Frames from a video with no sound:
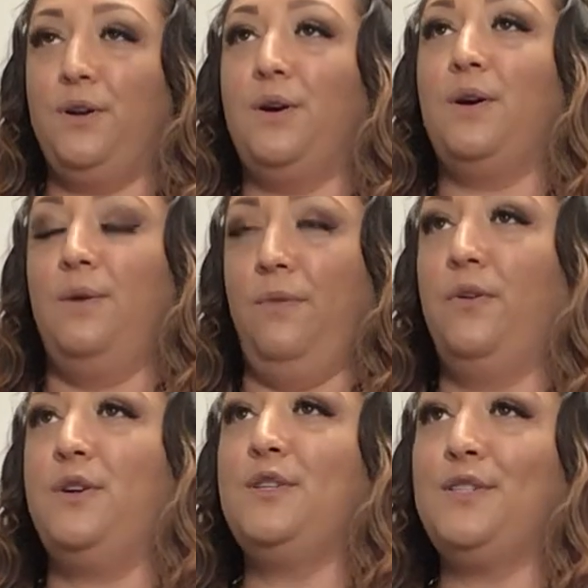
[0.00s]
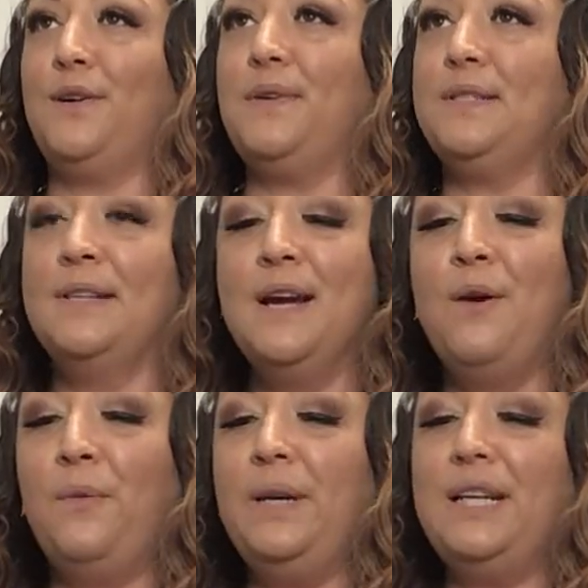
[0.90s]
your service.
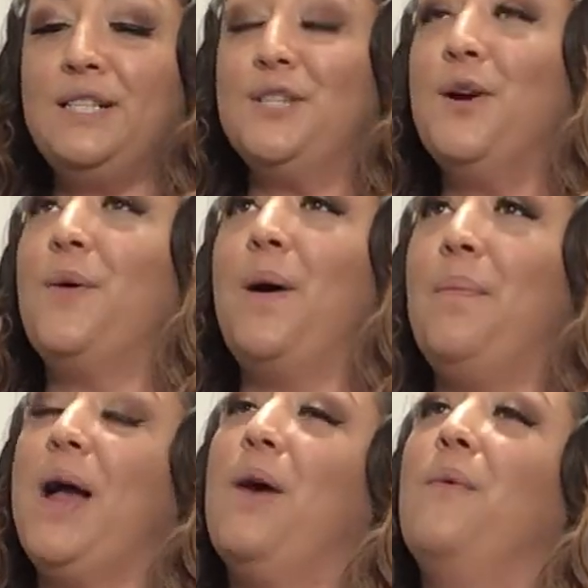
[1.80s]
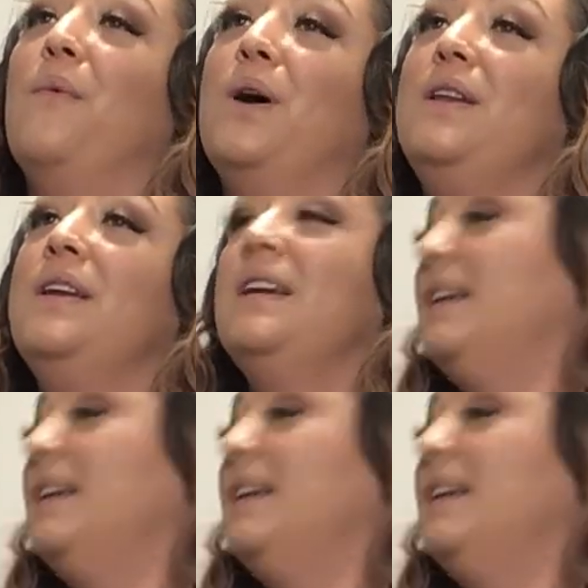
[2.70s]
We need to know about what